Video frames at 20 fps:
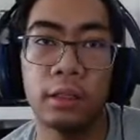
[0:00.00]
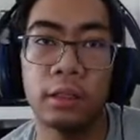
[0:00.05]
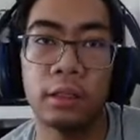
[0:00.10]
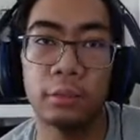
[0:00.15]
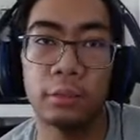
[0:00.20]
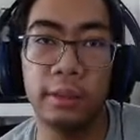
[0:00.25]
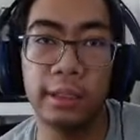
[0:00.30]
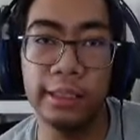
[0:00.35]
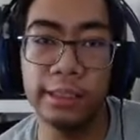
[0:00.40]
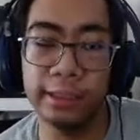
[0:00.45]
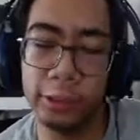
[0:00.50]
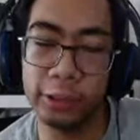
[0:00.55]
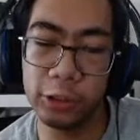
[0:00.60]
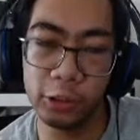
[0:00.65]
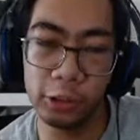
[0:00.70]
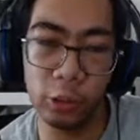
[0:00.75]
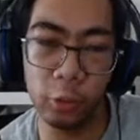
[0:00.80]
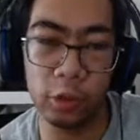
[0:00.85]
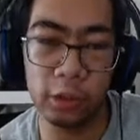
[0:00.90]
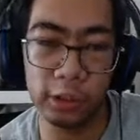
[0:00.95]
PlayStation
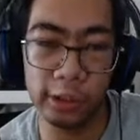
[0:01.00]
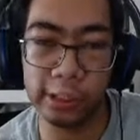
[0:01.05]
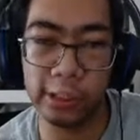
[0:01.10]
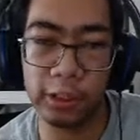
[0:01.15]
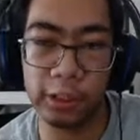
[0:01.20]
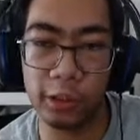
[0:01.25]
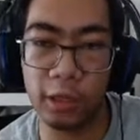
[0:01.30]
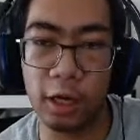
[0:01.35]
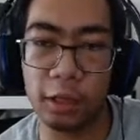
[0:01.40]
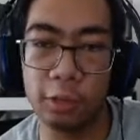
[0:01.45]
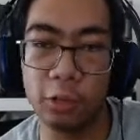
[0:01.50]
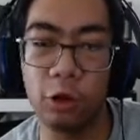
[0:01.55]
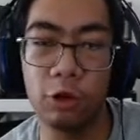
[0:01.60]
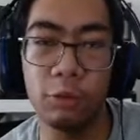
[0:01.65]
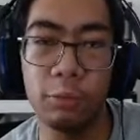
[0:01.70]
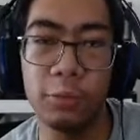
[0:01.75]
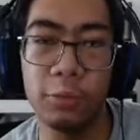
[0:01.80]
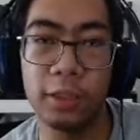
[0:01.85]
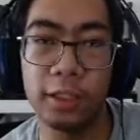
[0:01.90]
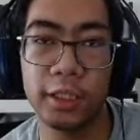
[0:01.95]
2 was released in
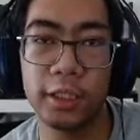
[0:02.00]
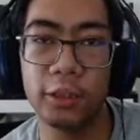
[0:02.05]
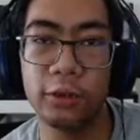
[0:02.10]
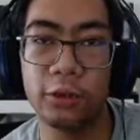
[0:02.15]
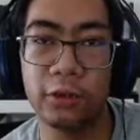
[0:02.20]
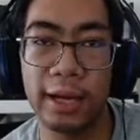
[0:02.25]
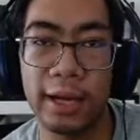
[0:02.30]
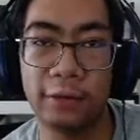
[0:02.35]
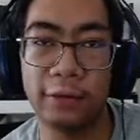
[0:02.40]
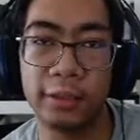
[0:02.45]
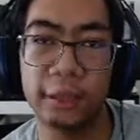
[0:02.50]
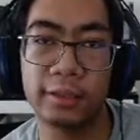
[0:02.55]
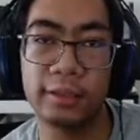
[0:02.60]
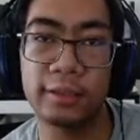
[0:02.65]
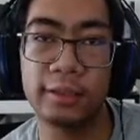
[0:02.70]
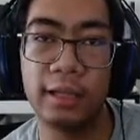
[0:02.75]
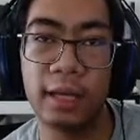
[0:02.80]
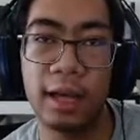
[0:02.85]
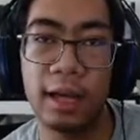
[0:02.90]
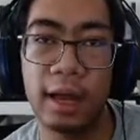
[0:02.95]
October
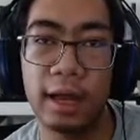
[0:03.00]
2000.